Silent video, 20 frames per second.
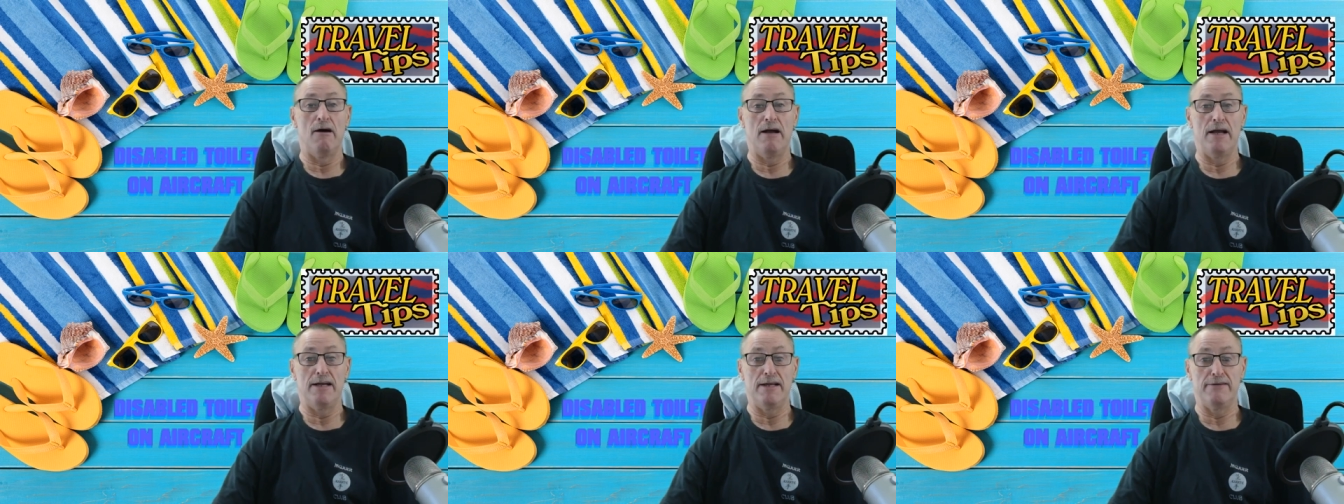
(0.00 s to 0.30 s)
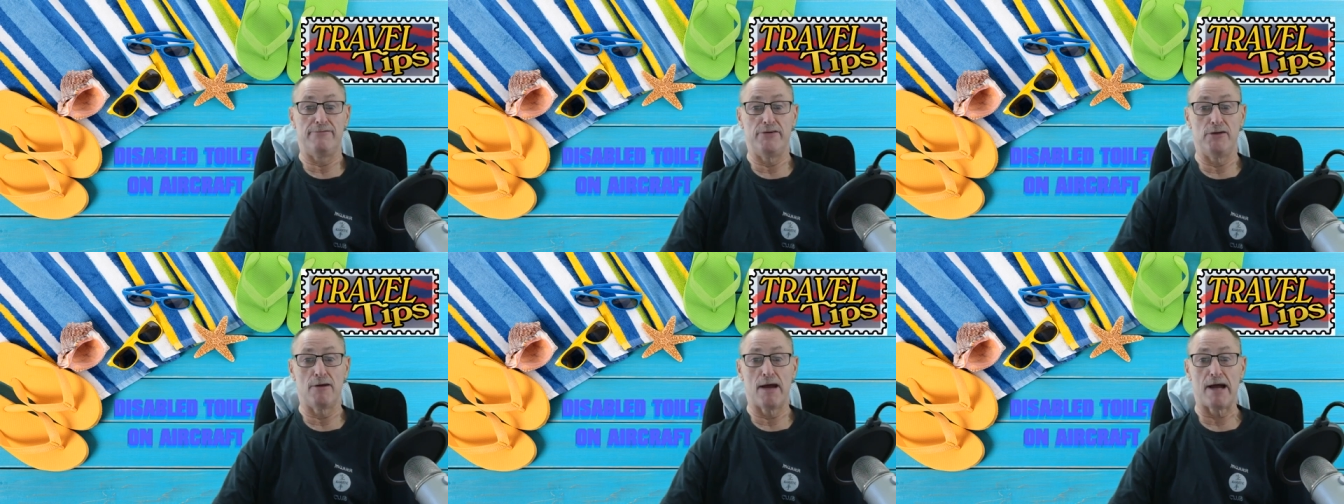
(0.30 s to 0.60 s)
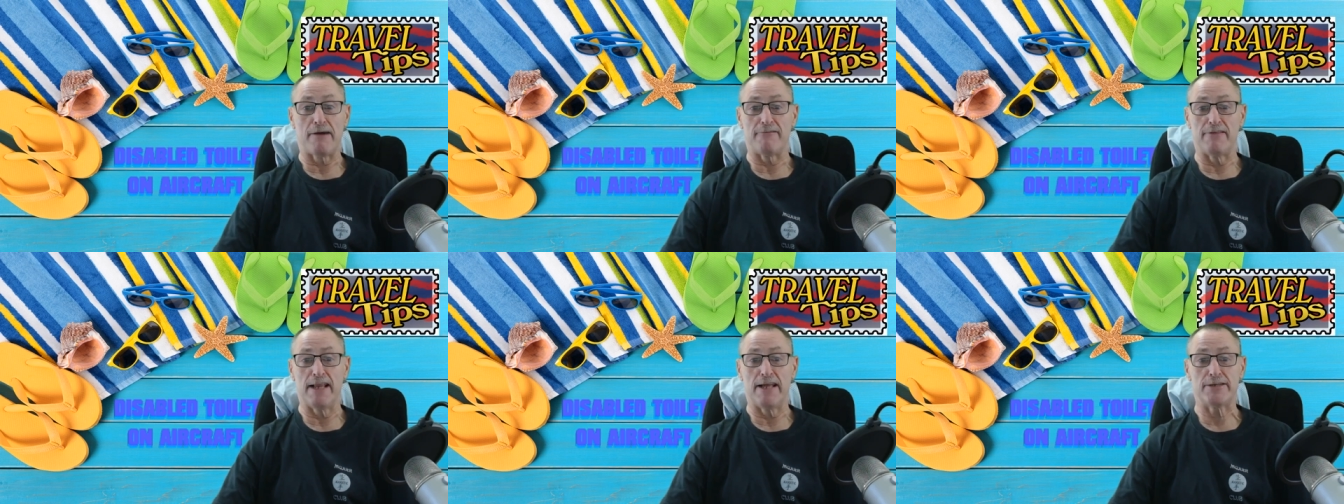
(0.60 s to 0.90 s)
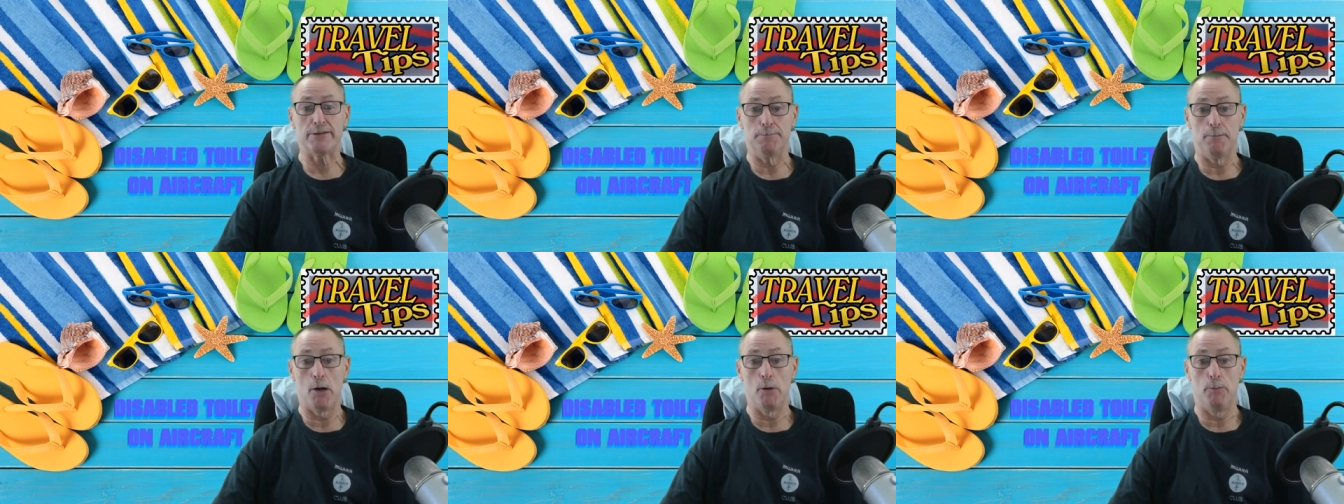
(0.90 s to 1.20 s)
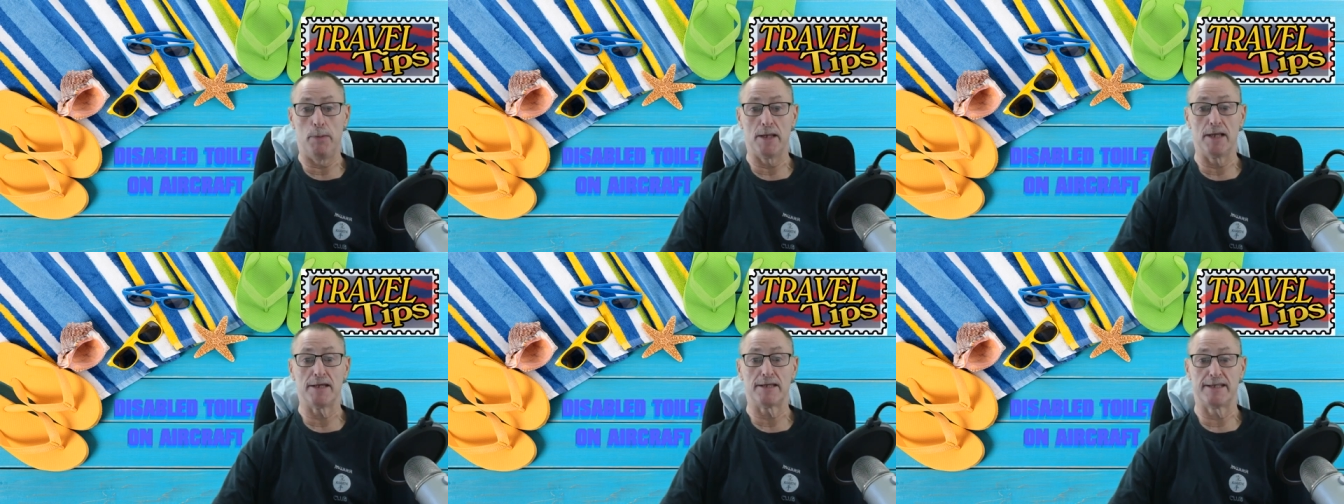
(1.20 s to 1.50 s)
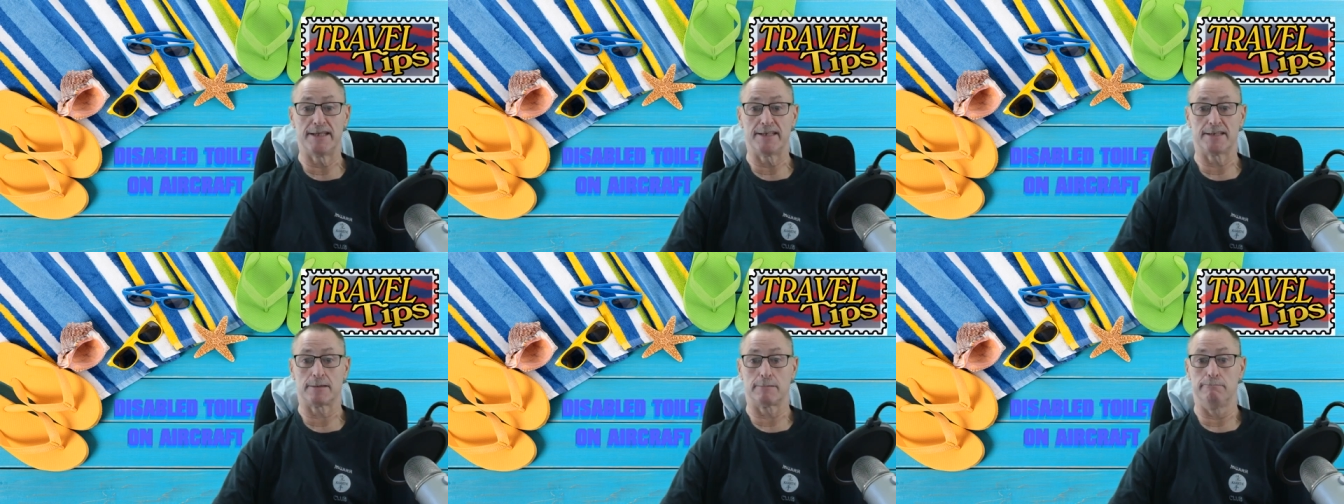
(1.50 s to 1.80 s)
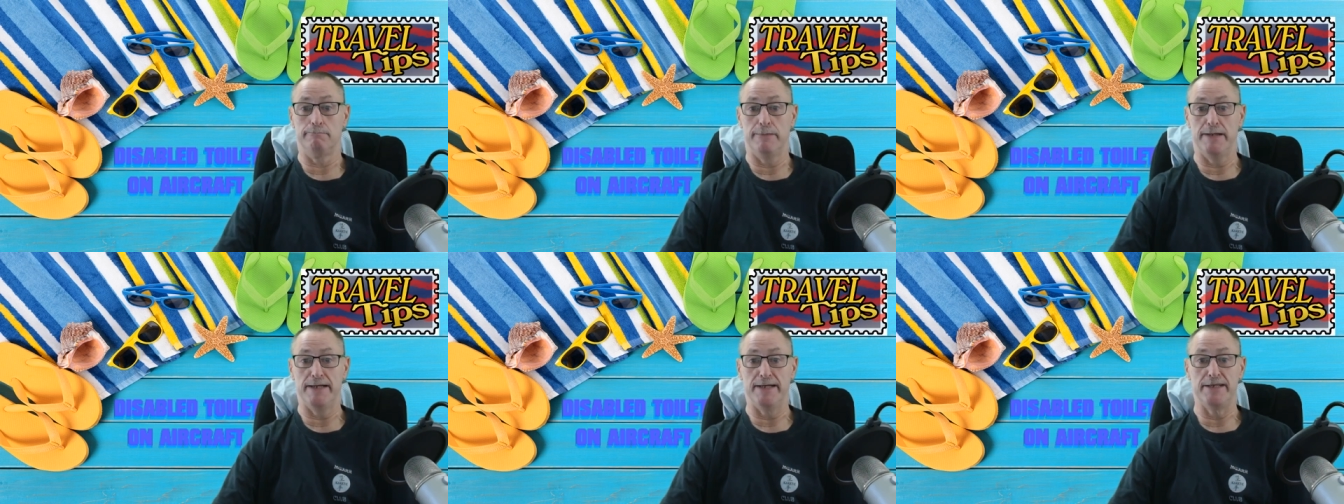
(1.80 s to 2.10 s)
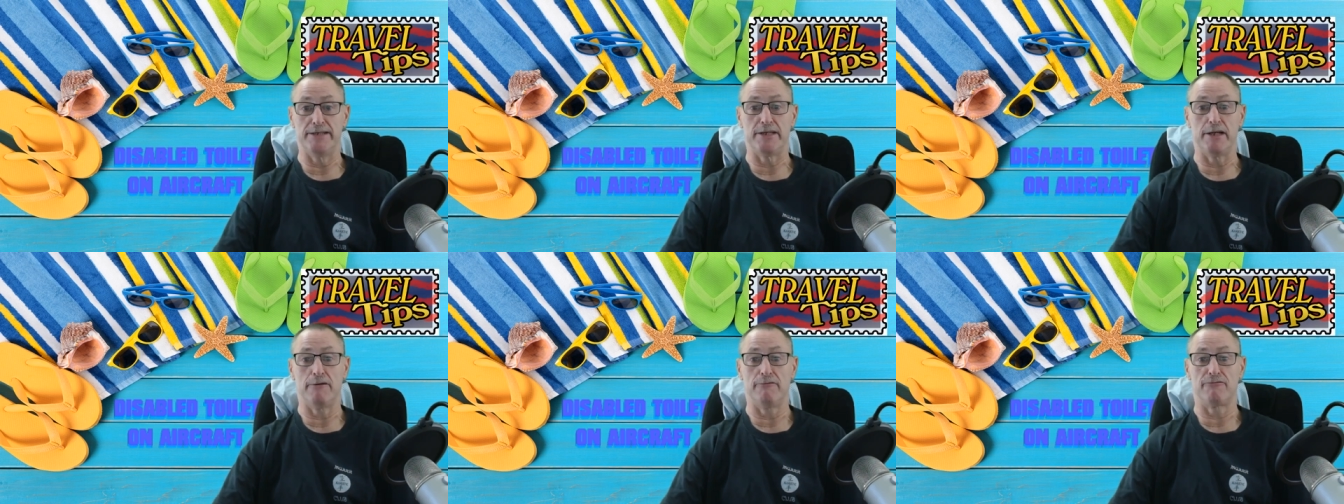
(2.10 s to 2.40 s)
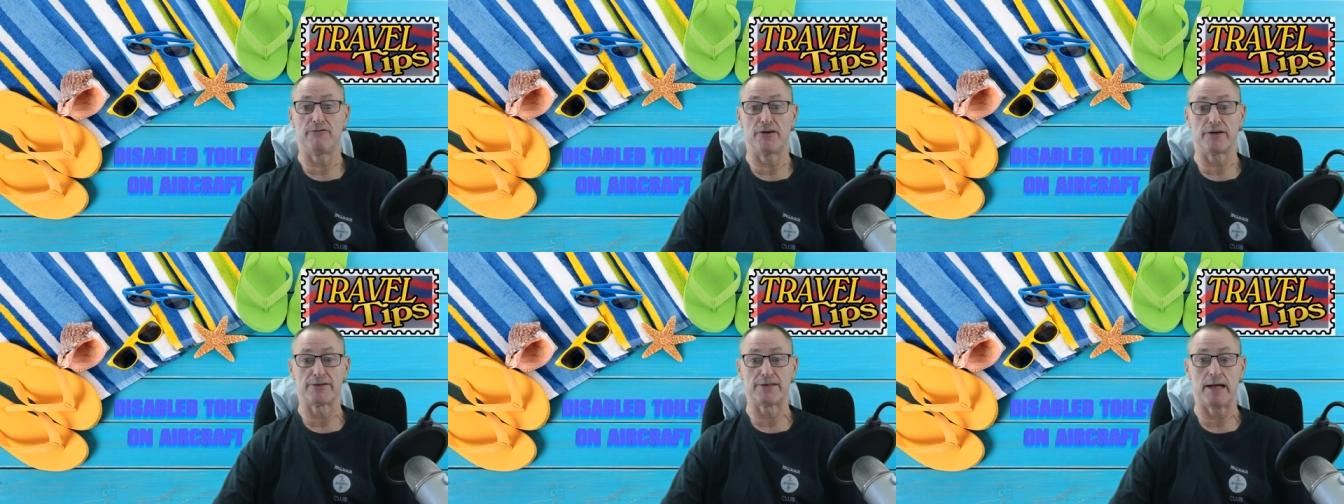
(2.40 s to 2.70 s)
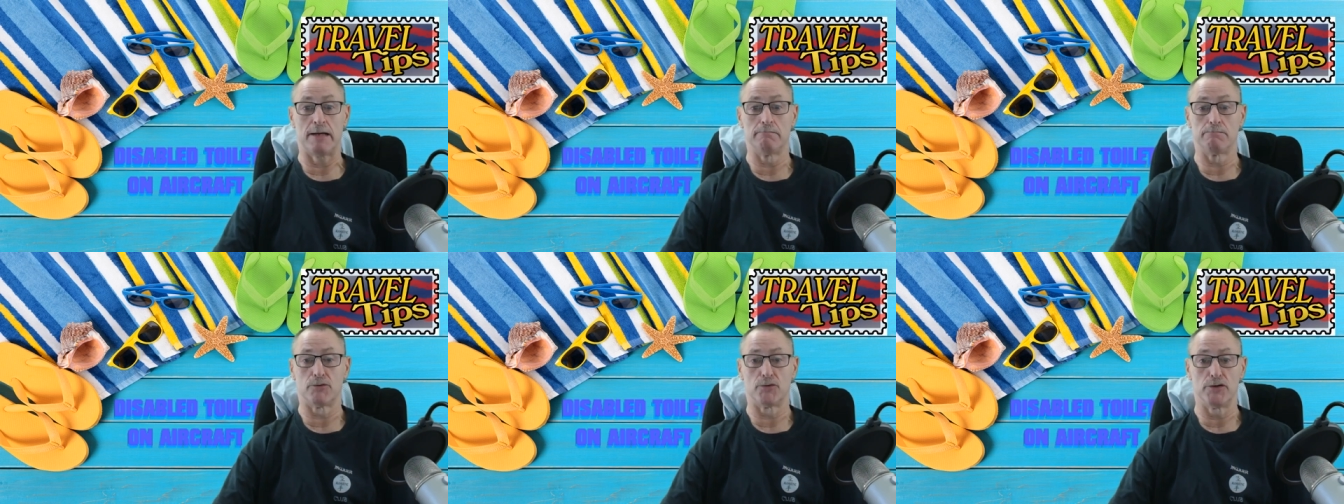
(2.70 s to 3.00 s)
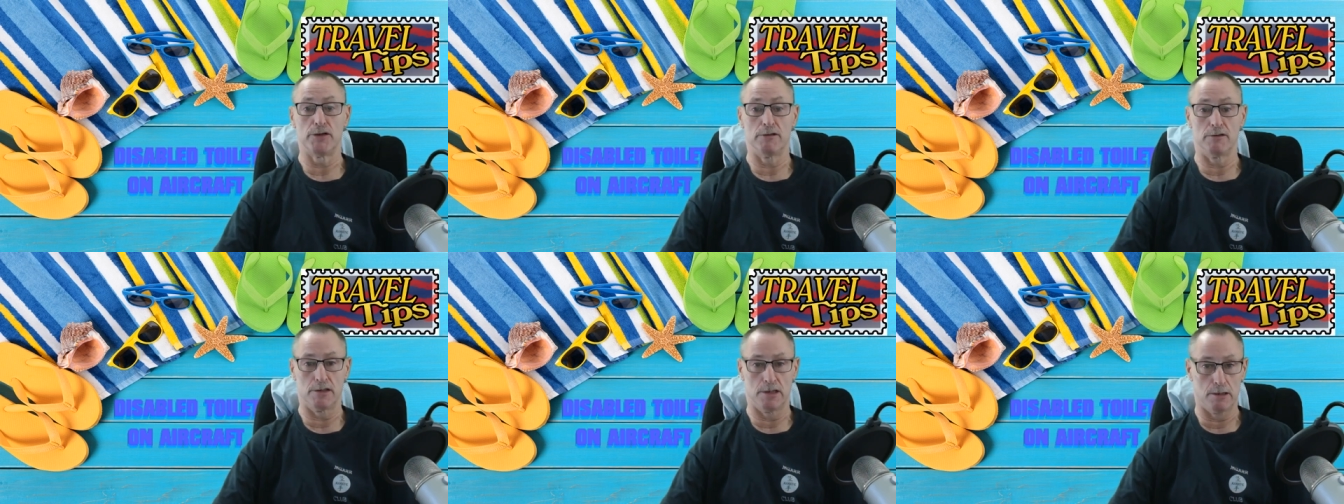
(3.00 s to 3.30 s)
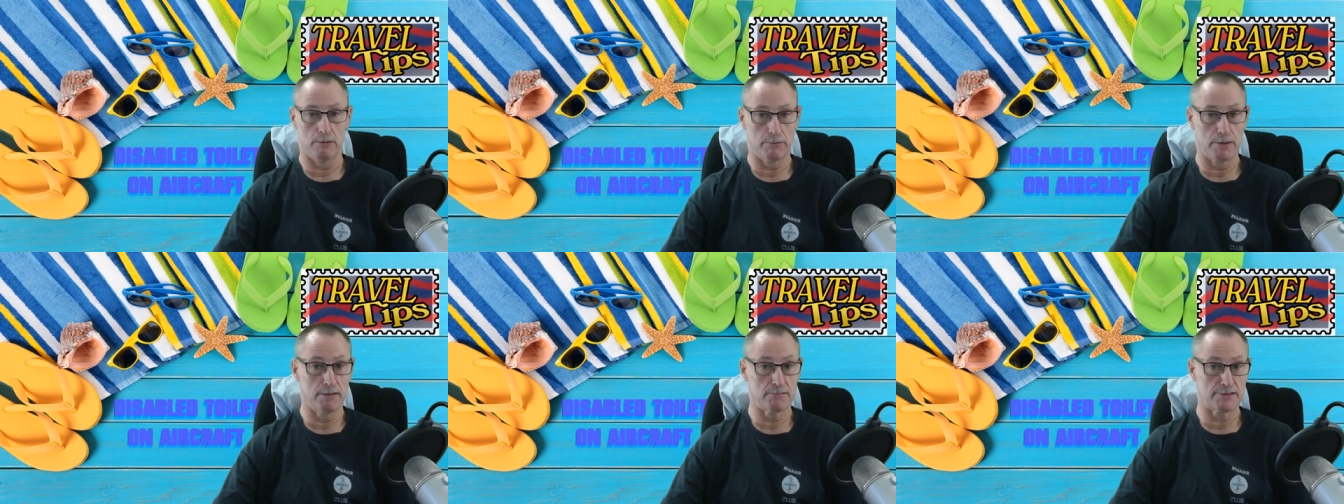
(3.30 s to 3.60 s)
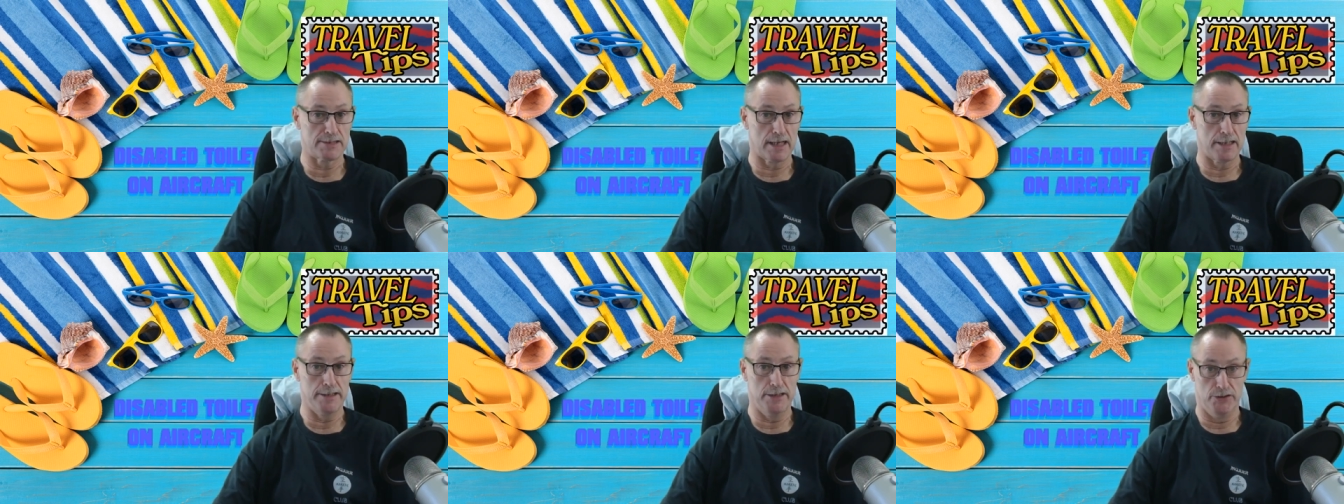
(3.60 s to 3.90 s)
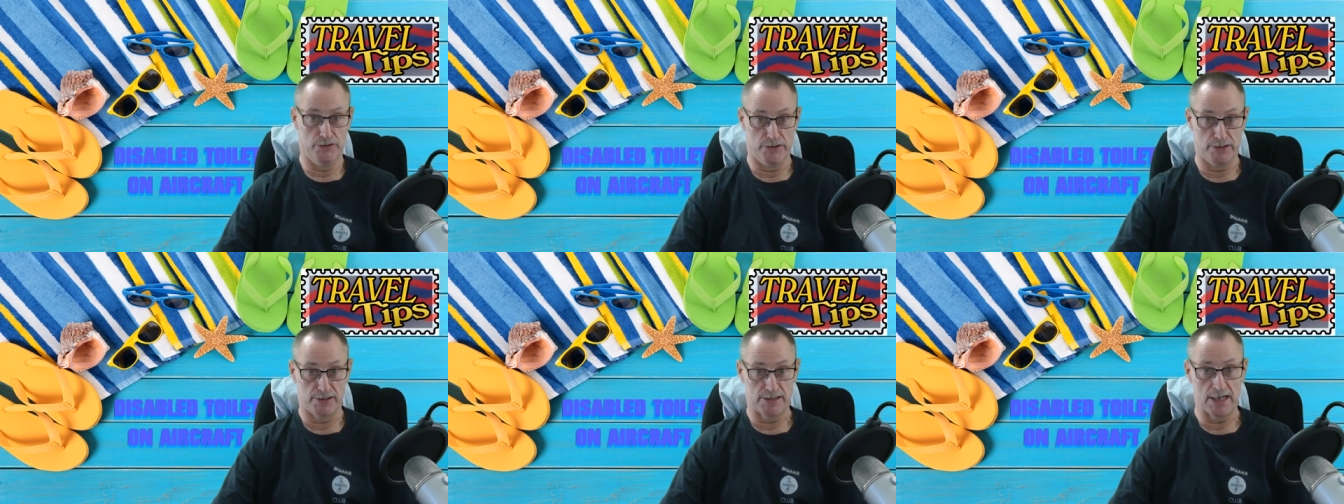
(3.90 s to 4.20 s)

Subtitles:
If you have less mobility than me, so for example you're a wheelchair user,